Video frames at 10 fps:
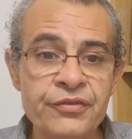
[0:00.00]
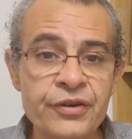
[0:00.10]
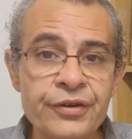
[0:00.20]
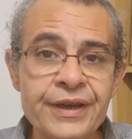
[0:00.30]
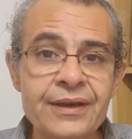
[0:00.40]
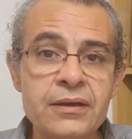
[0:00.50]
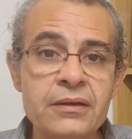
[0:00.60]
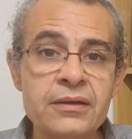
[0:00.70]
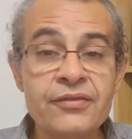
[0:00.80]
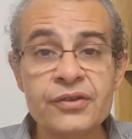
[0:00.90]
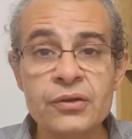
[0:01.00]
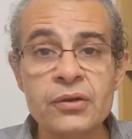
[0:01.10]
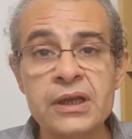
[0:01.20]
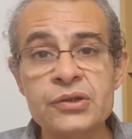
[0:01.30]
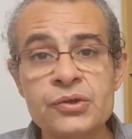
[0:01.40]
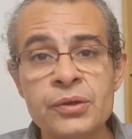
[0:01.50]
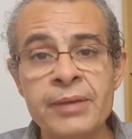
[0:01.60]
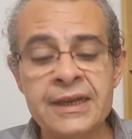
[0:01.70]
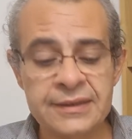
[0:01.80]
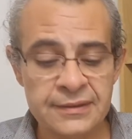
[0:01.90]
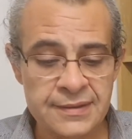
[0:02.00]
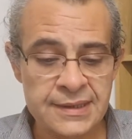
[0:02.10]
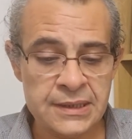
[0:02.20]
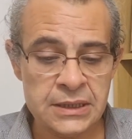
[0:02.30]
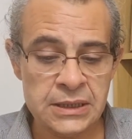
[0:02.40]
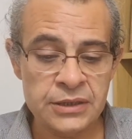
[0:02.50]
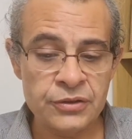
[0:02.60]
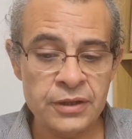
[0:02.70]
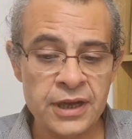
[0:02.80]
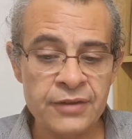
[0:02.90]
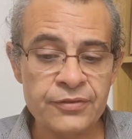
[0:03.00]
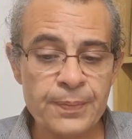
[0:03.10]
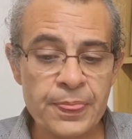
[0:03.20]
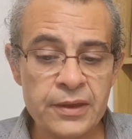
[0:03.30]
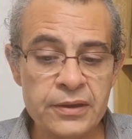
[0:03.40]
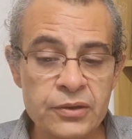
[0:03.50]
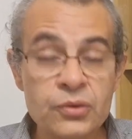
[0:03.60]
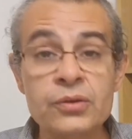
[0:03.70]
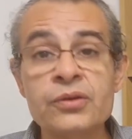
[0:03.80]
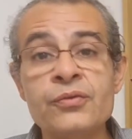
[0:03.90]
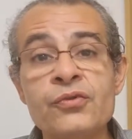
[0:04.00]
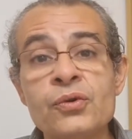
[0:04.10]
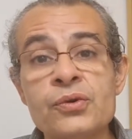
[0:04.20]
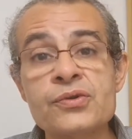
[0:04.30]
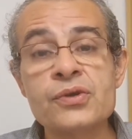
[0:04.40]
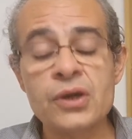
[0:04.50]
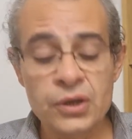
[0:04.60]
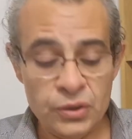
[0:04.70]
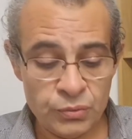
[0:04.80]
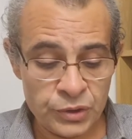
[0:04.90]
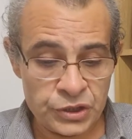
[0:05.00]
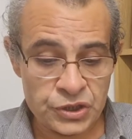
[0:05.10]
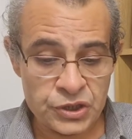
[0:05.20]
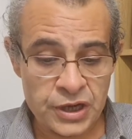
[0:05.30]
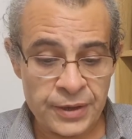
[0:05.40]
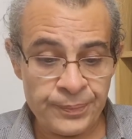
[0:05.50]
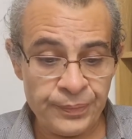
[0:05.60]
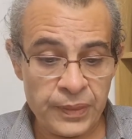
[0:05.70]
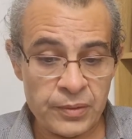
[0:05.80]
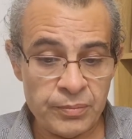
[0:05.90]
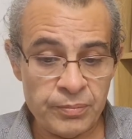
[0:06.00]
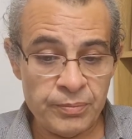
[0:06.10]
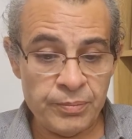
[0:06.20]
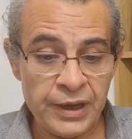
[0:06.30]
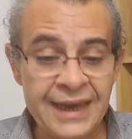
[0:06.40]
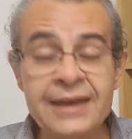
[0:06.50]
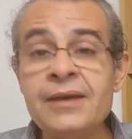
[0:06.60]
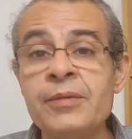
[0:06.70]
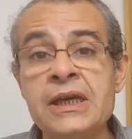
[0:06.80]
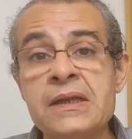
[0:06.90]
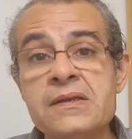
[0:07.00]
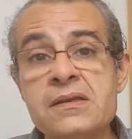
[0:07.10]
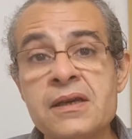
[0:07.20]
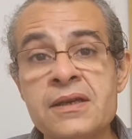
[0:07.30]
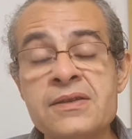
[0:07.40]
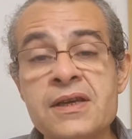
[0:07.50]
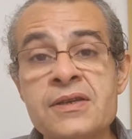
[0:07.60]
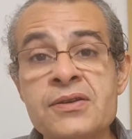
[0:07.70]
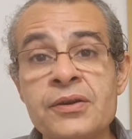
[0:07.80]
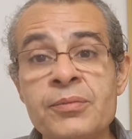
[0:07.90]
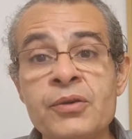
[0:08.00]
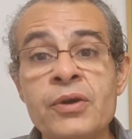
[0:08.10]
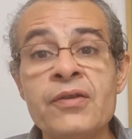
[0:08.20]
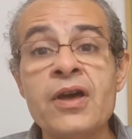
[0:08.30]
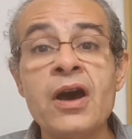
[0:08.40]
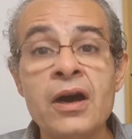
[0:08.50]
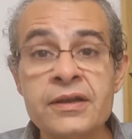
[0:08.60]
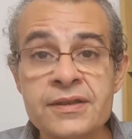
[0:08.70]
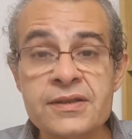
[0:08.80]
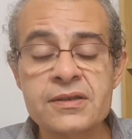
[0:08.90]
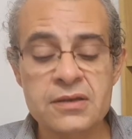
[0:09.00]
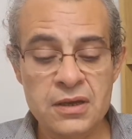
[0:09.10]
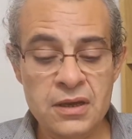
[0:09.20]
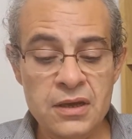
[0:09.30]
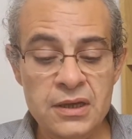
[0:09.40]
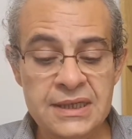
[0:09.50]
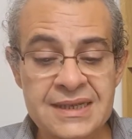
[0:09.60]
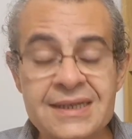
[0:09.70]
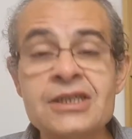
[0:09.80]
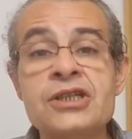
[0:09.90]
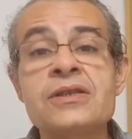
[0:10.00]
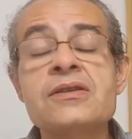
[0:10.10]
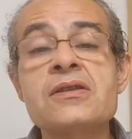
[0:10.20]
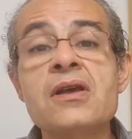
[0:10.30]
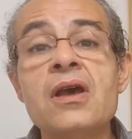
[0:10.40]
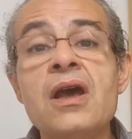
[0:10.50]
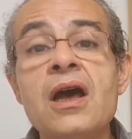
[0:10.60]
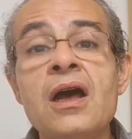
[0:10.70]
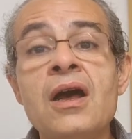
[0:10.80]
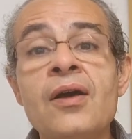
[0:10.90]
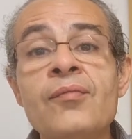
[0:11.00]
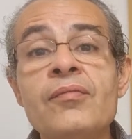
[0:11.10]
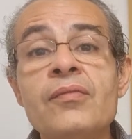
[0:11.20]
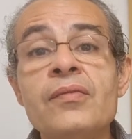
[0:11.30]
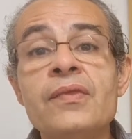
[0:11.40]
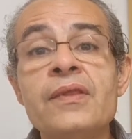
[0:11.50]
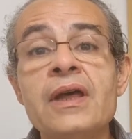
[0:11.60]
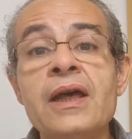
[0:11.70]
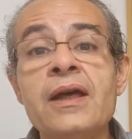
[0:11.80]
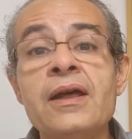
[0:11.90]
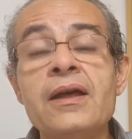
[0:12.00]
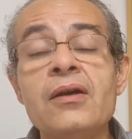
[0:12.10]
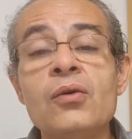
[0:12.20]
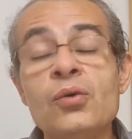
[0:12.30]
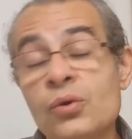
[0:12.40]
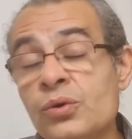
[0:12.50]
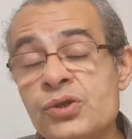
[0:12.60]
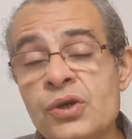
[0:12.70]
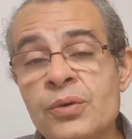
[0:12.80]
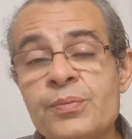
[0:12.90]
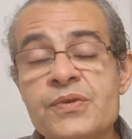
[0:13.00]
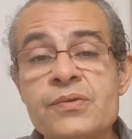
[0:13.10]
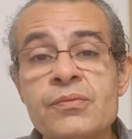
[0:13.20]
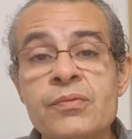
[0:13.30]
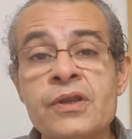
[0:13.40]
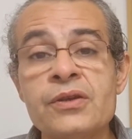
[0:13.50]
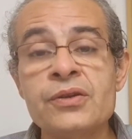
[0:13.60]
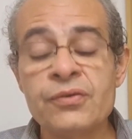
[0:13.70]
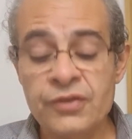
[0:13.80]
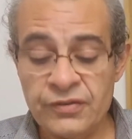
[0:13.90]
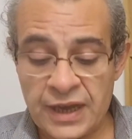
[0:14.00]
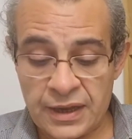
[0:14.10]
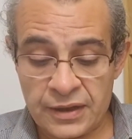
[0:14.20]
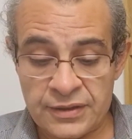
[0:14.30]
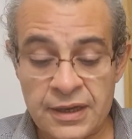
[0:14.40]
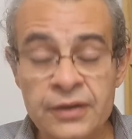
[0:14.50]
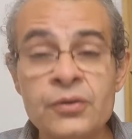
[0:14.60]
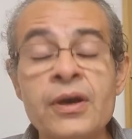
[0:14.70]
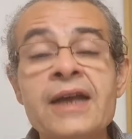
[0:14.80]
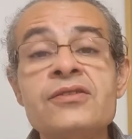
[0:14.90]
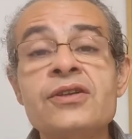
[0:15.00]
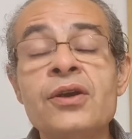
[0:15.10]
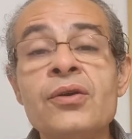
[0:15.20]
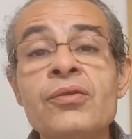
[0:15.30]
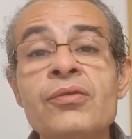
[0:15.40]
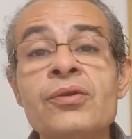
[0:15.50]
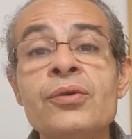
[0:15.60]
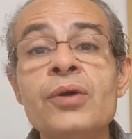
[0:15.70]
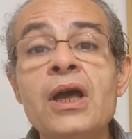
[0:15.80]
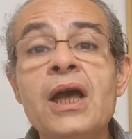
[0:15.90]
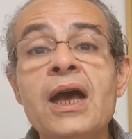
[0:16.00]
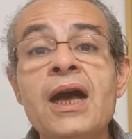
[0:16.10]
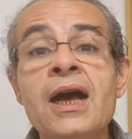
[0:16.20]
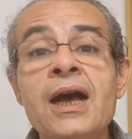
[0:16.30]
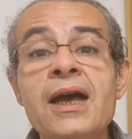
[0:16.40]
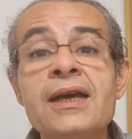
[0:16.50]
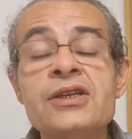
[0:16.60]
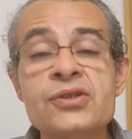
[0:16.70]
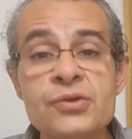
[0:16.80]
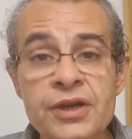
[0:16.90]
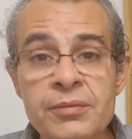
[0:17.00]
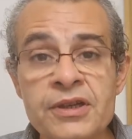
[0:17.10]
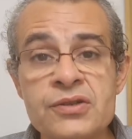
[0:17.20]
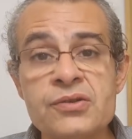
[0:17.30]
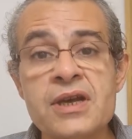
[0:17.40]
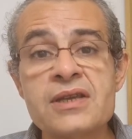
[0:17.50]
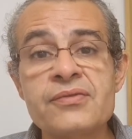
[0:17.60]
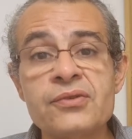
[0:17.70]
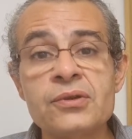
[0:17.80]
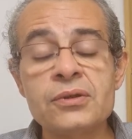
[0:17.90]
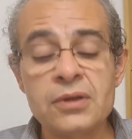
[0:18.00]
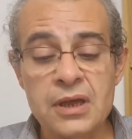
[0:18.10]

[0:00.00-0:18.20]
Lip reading: very difficult and traumatic decision in your life called divorce, which by any means is going to be one of the hardest decisions or jobs that you've ever done or had to go through. Extremely stressful,